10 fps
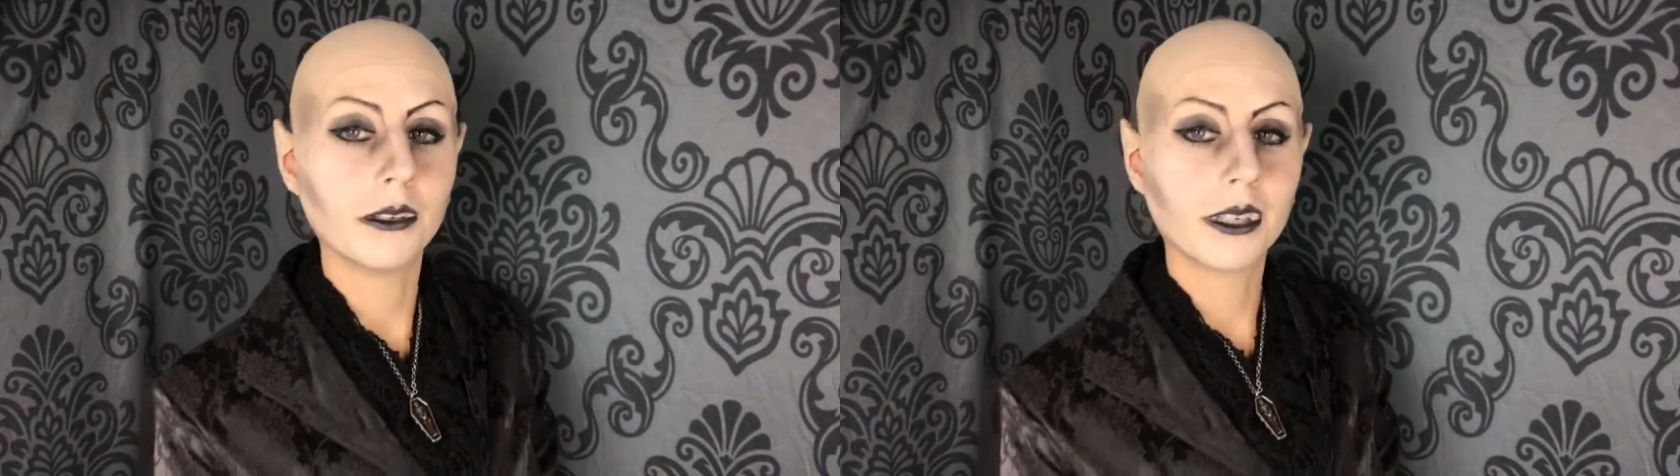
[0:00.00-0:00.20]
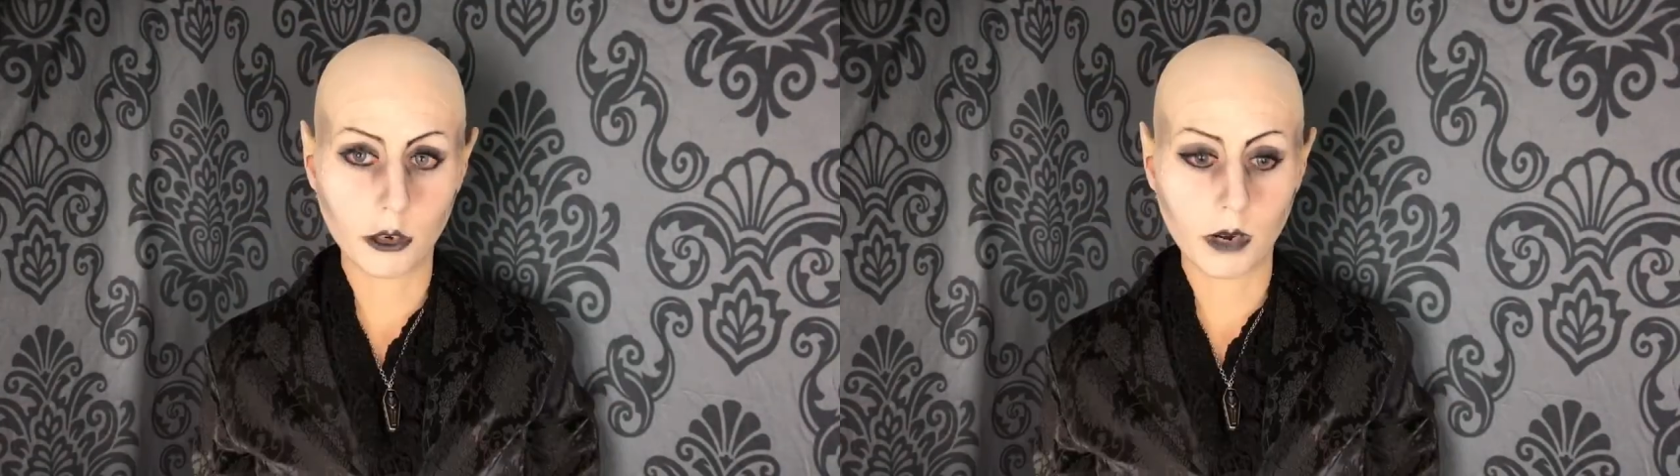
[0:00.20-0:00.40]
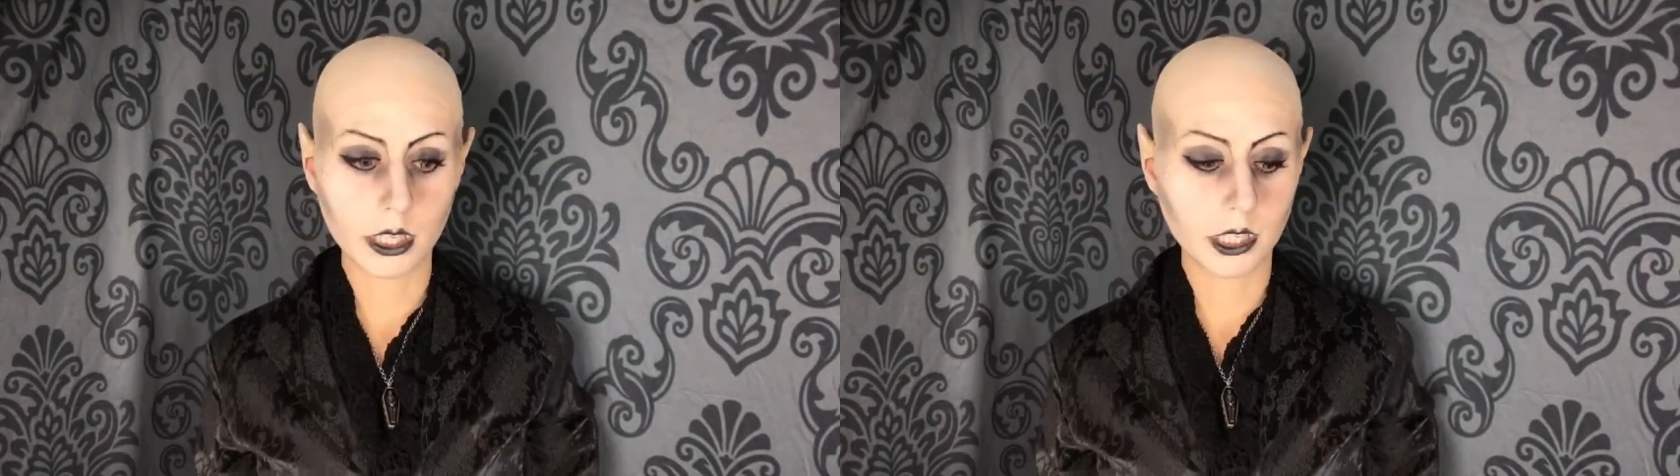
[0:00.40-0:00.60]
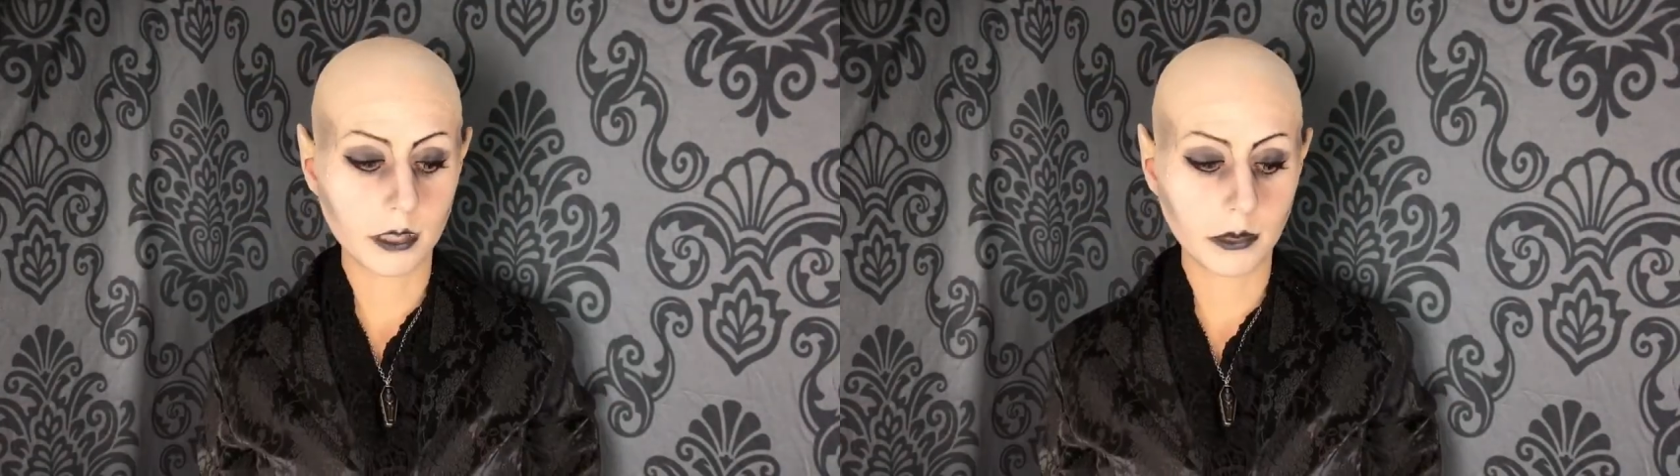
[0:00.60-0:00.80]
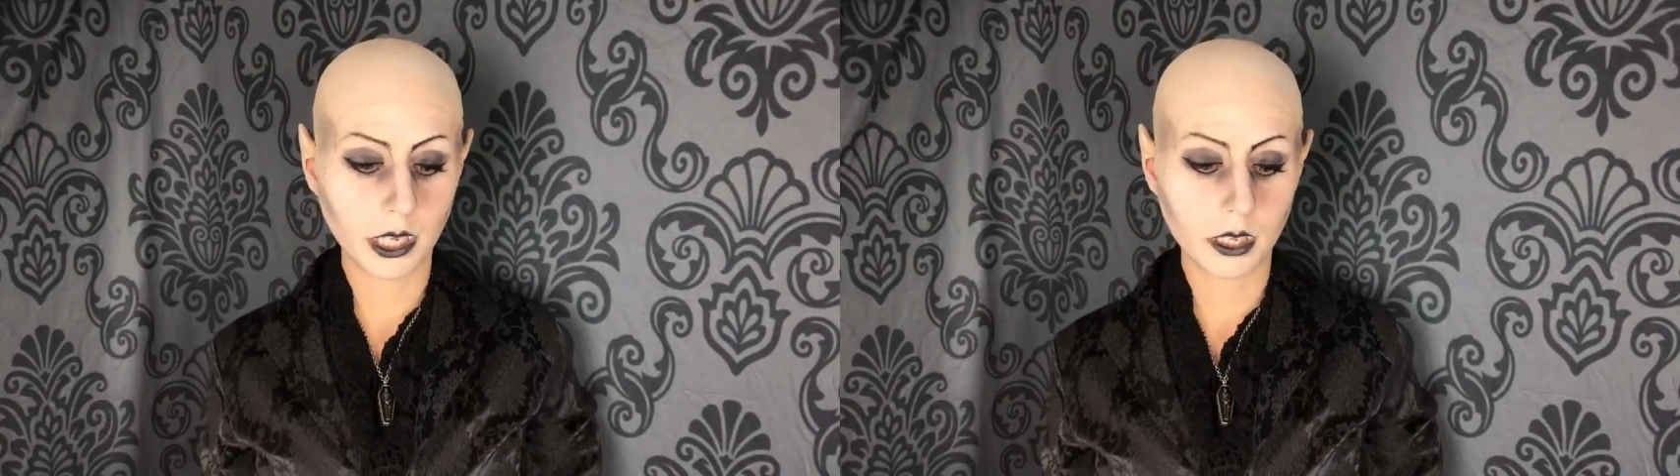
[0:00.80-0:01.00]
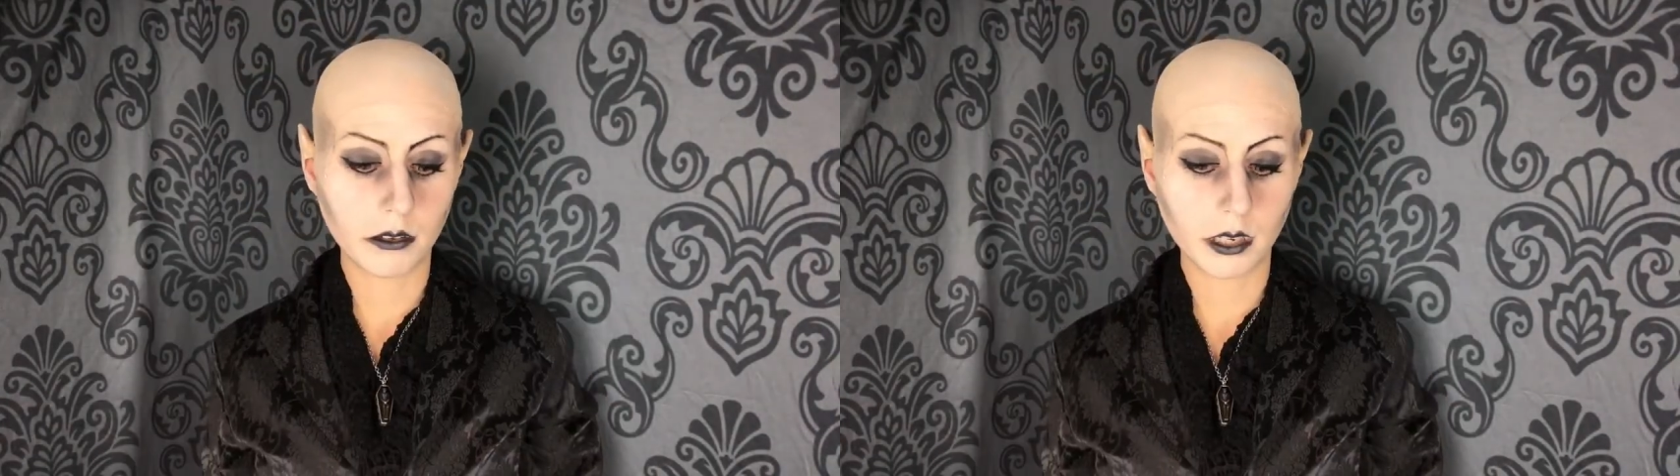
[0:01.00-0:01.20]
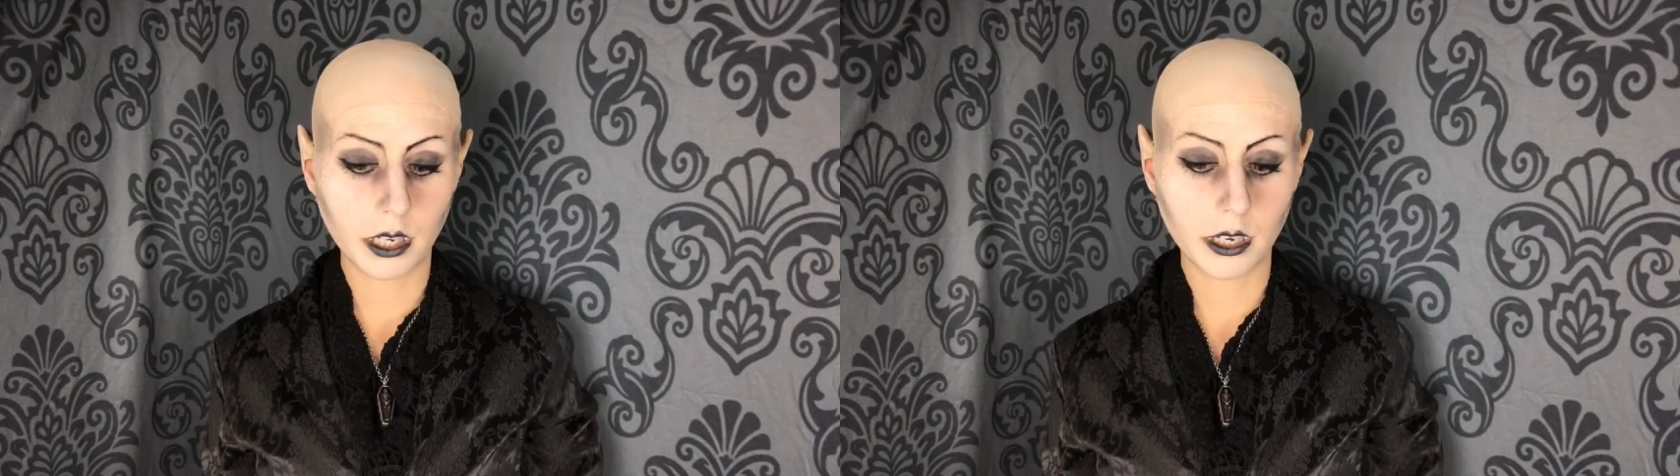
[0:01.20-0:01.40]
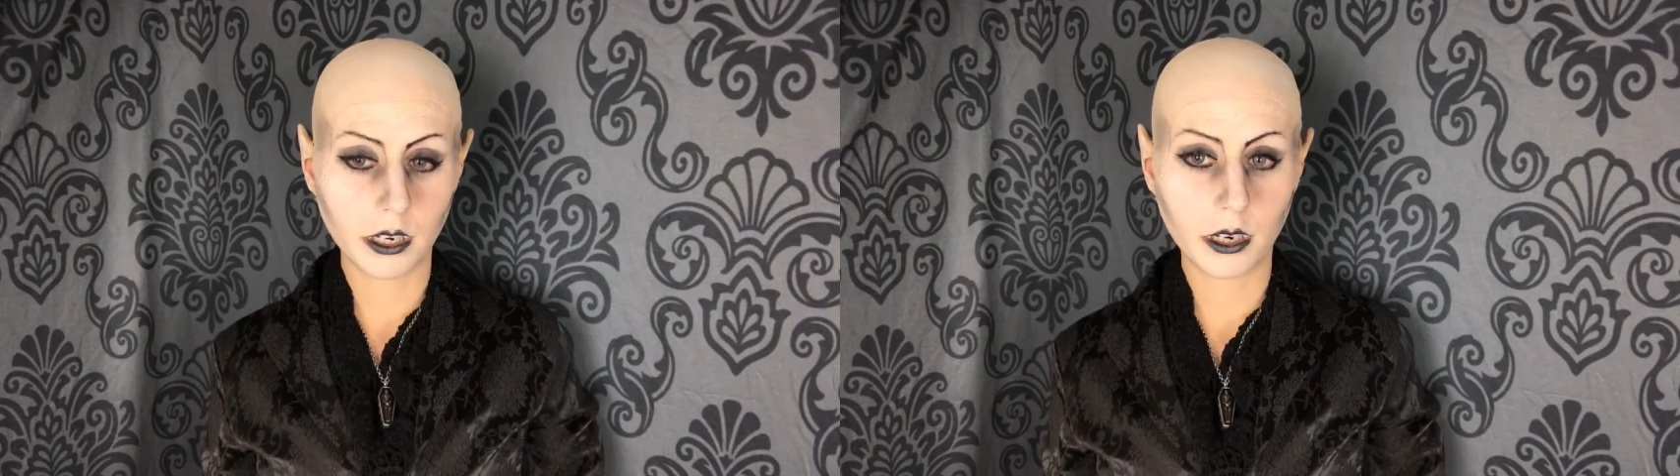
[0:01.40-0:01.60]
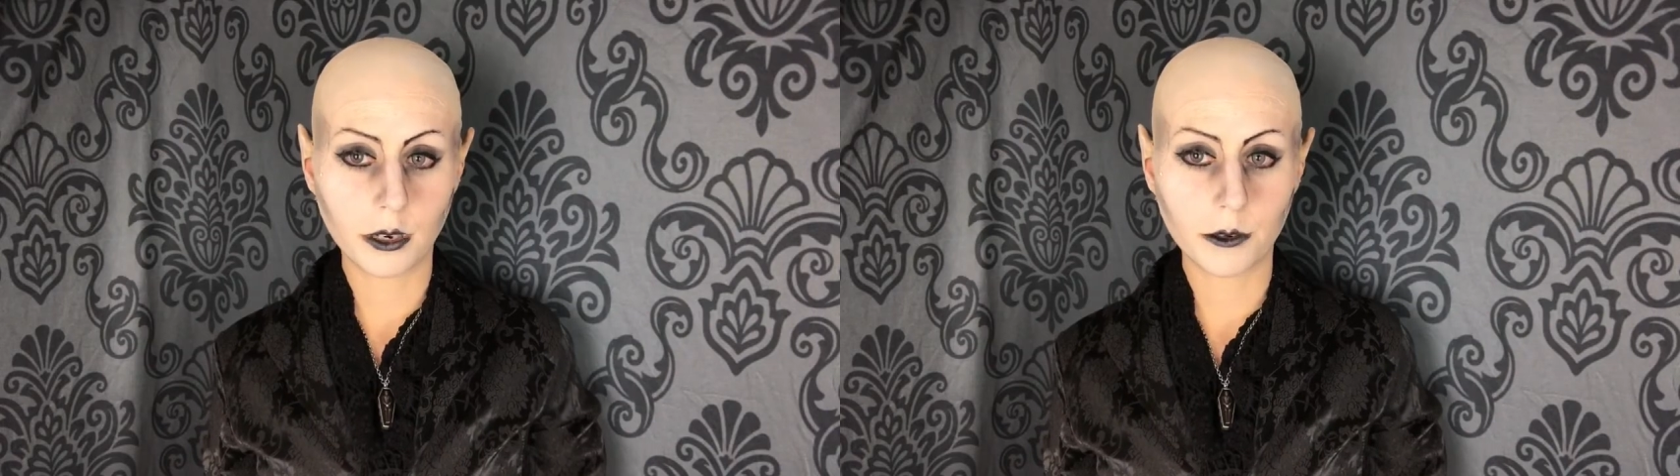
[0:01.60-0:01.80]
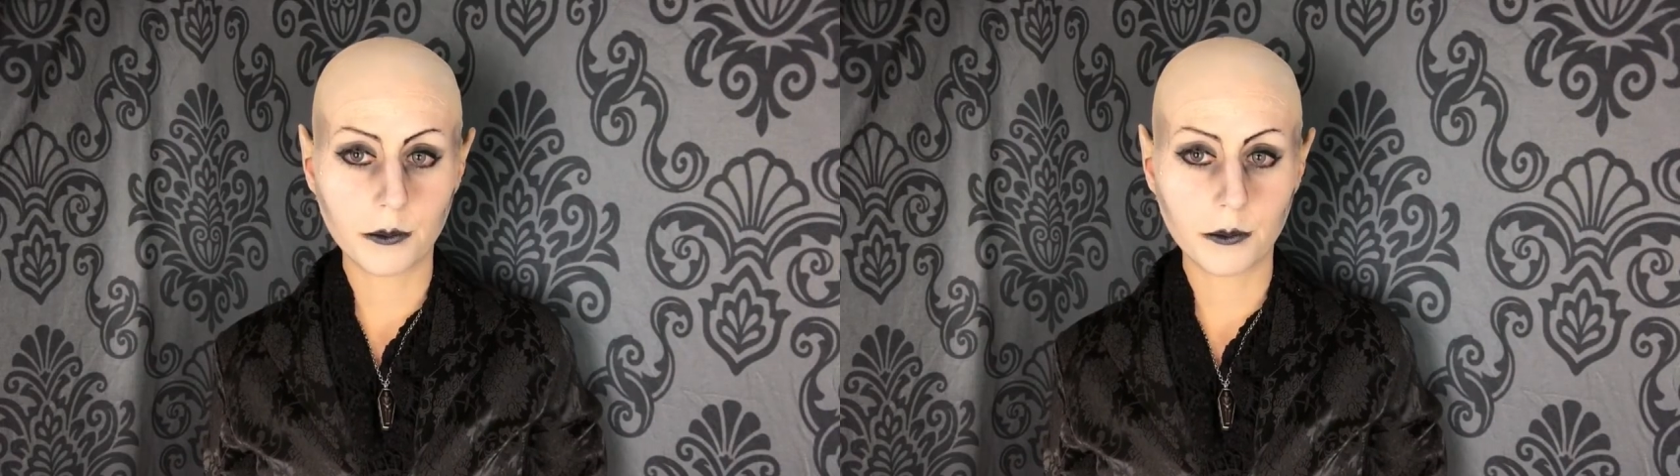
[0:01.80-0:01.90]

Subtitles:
Who wants to be in the video?